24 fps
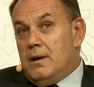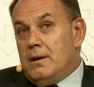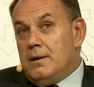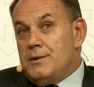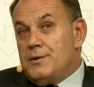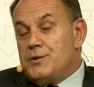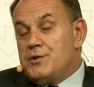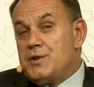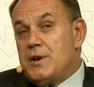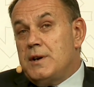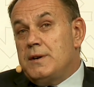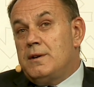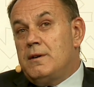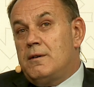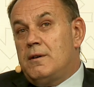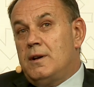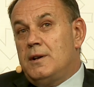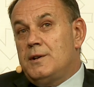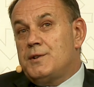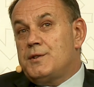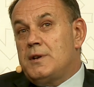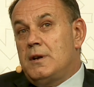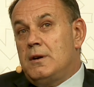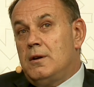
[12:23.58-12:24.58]

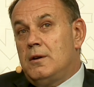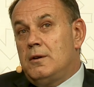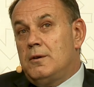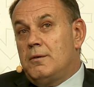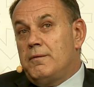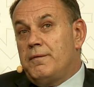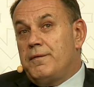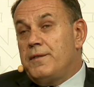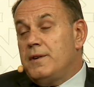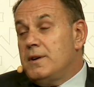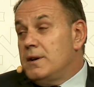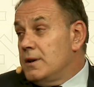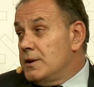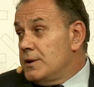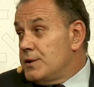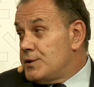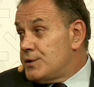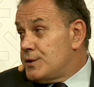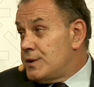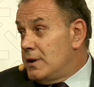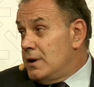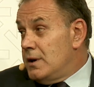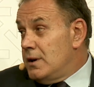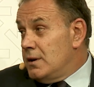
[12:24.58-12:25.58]
generates a lot of
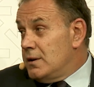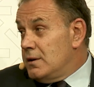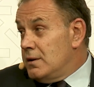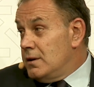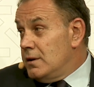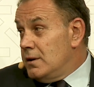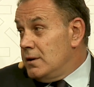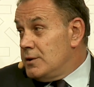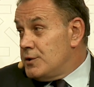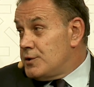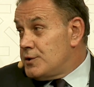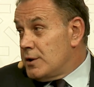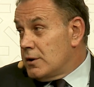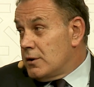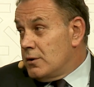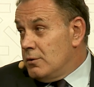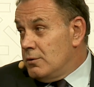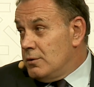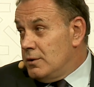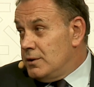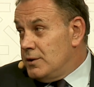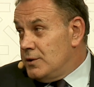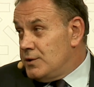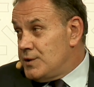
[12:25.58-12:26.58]
fears and
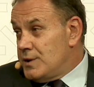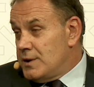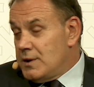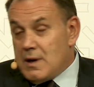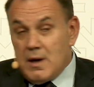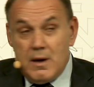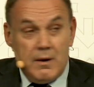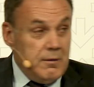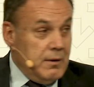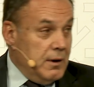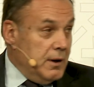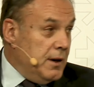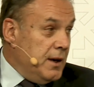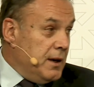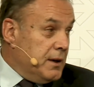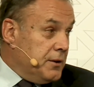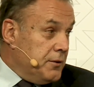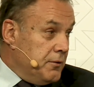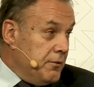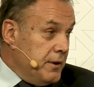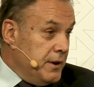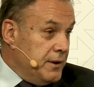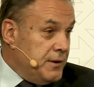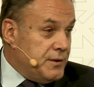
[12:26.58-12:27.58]
insecurities in our
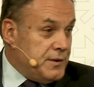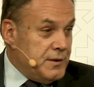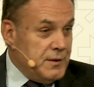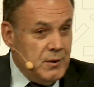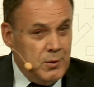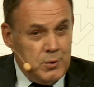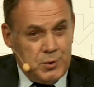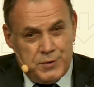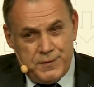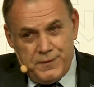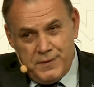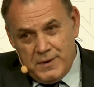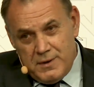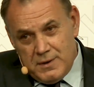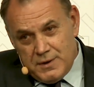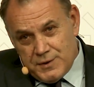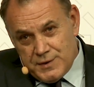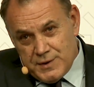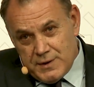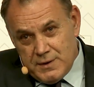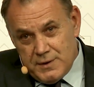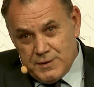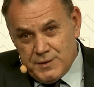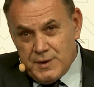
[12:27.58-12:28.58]
electorates. Those
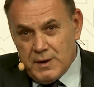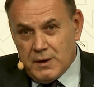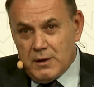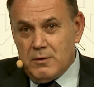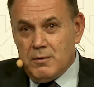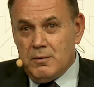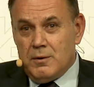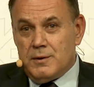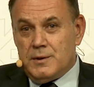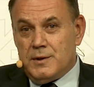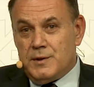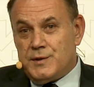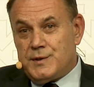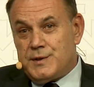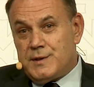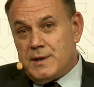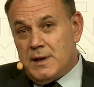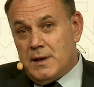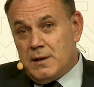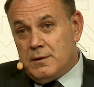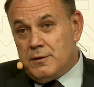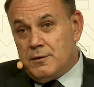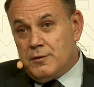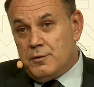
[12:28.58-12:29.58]
fears and insecurities
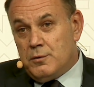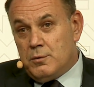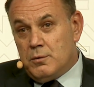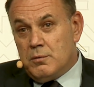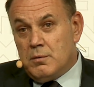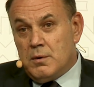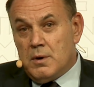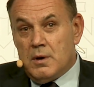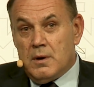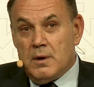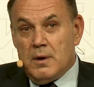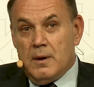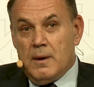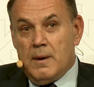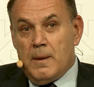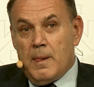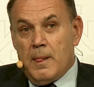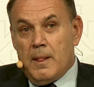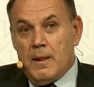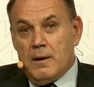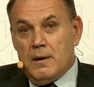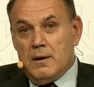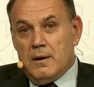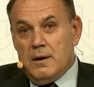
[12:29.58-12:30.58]
tend to
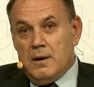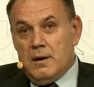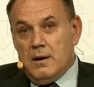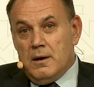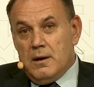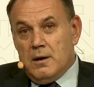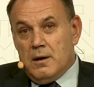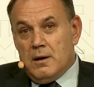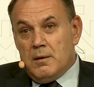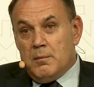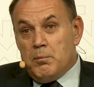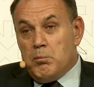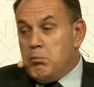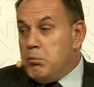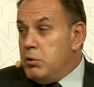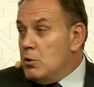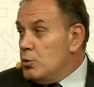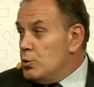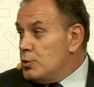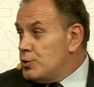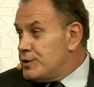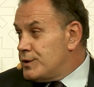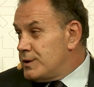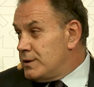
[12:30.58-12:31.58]

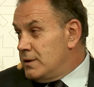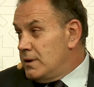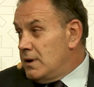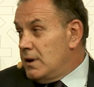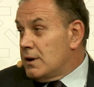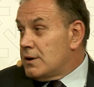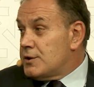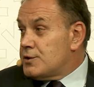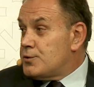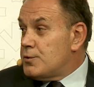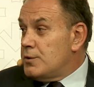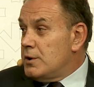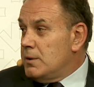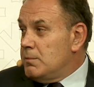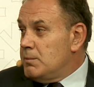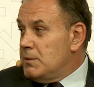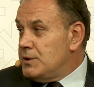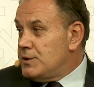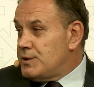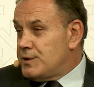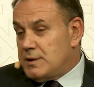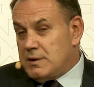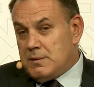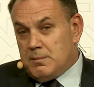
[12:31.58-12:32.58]
boost
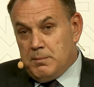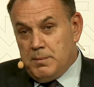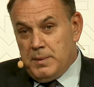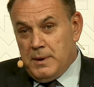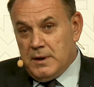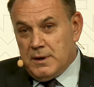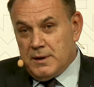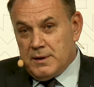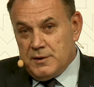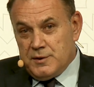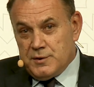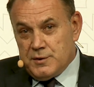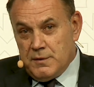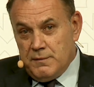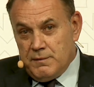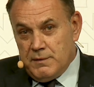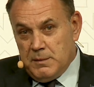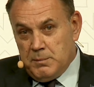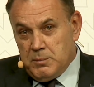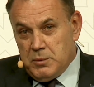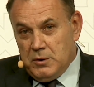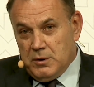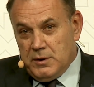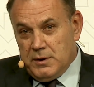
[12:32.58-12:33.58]
extremist parties on
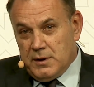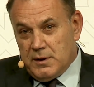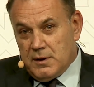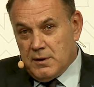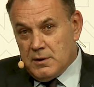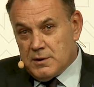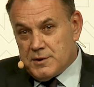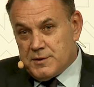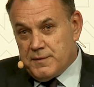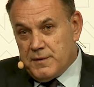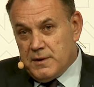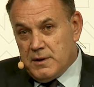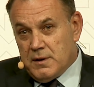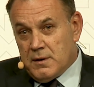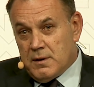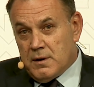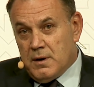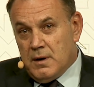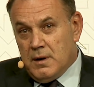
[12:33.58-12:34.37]
the political sphere.